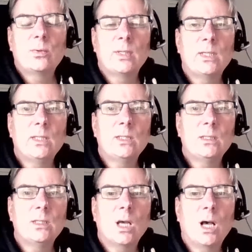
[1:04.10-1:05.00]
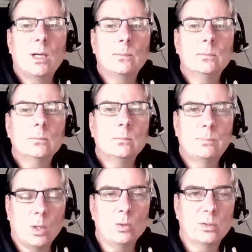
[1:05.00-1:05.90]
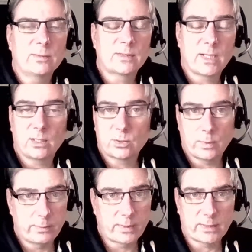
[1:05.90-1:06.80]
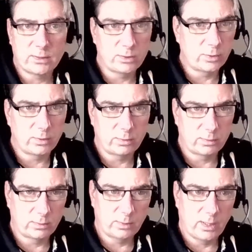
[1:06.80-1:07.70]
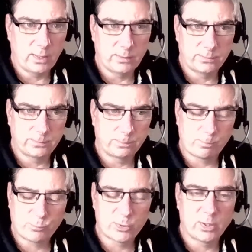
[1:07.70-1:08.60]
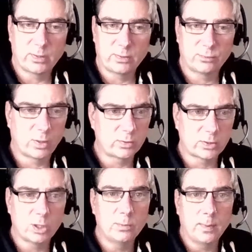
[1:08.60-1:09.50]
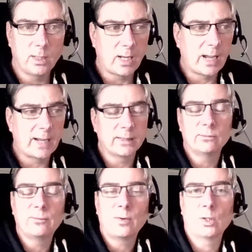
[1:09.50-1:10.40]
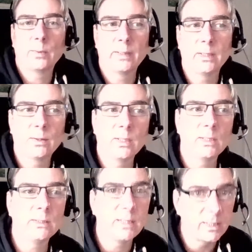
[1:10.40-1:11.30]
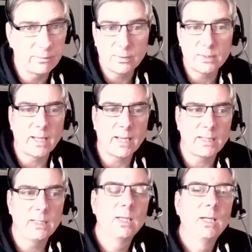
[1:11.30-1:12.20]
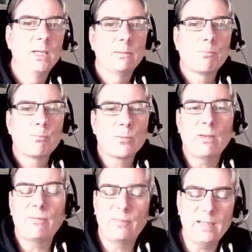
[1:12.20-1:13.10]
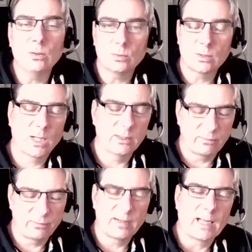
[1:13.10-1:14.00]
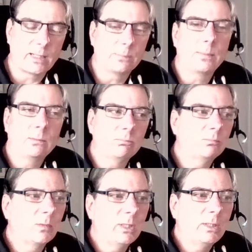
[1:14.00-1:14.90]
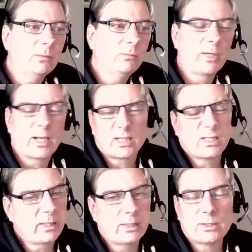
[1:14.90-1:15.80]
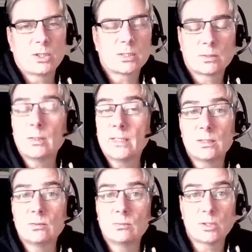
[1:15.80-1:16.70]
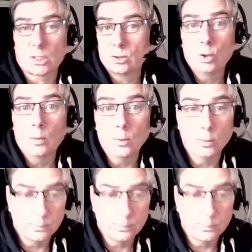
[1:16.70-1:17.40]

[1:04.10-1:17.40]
the bulk of sales we were getting uh, during the Roguetober and following the deal of the day, it feels kind of flat, but in reality, it's just normal.